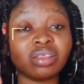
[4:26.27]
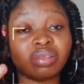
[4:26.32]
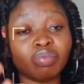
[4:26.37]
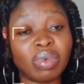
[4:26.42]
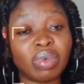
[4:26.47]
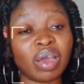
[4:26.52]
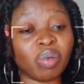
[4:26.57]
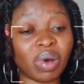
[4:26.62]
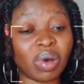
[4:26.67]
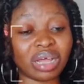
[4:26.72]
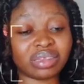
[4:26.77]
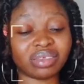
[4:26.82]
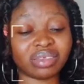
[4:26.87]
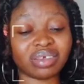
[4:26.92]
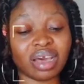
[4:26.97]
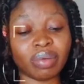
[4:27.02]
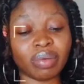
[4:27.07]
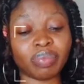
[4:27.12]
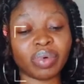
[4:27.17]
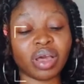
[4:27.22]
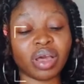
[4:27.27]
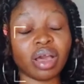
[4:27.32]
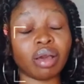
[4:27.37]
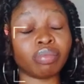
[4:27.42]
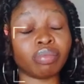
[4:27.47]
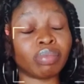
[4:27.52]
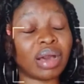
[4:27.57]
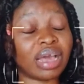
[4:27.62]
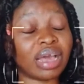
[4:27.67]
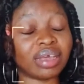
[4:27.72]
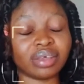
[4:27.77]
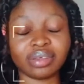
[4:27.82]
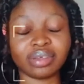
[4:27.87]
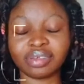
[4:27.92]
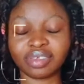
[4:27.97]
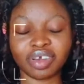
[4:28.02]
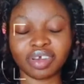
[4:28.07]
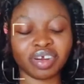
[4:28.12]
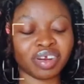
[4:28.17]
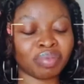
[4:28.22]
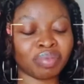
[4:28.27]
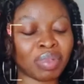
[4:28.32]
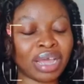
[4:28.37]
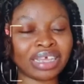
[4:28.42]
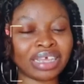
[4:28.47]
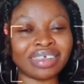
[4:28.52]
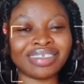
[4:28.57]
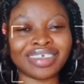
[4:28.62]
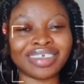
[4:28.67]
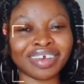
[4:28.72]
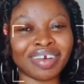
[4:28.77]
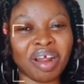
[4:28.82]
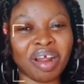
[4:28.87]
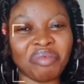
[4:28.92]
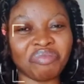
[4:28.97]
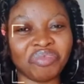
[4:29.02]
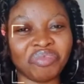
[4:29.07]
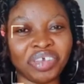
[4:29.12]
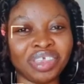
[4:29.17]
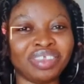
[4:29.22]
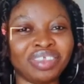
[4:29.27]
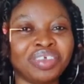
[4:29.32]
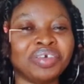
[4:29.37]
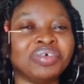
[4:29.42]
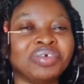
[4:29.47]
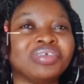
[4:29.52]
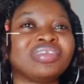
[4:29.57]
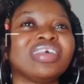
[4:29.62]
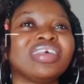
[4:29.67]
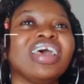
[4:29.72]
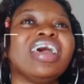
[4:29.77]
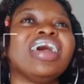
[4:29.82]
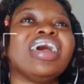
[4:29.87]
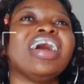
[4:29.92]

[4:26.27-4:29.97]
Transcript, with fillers: my whatsapp uh, my sorry my instagram videos